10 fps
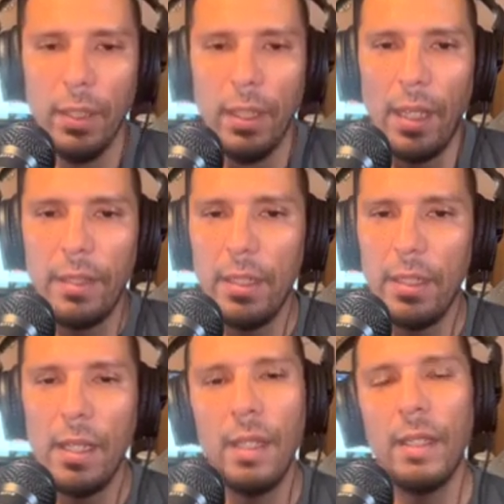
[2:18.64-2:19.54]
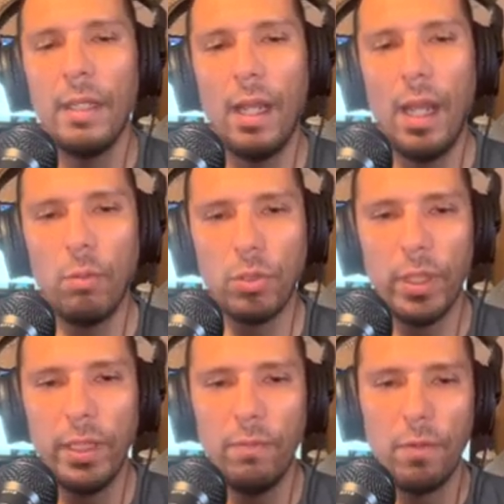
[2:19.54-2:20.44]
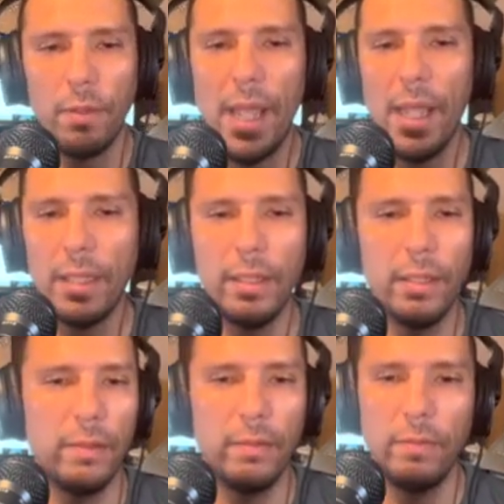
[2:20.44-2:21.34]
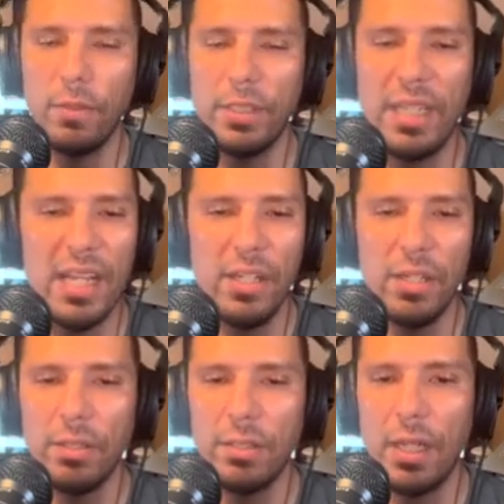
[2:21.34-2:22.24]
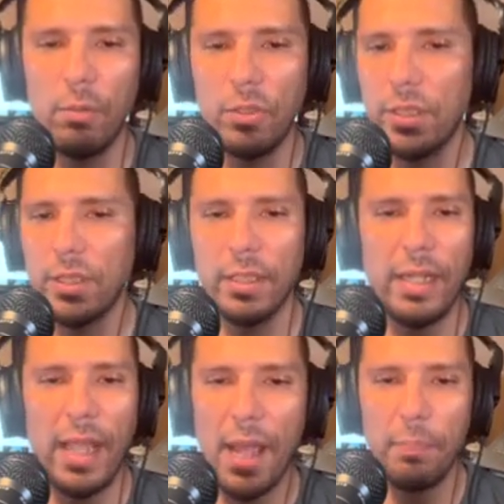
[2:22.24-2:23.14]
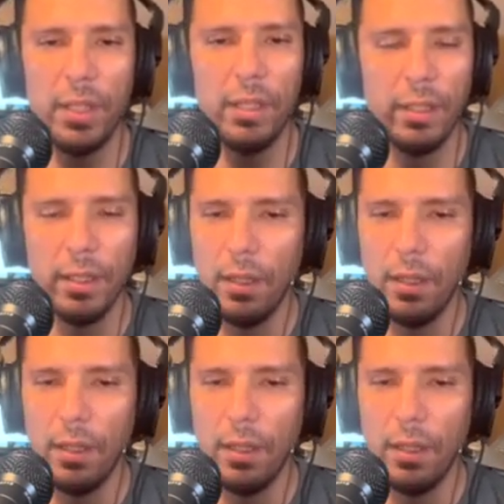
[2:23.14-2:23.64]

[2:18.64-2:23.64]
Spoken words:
And then I was working for a bank for 10 years, and I was just unhappy,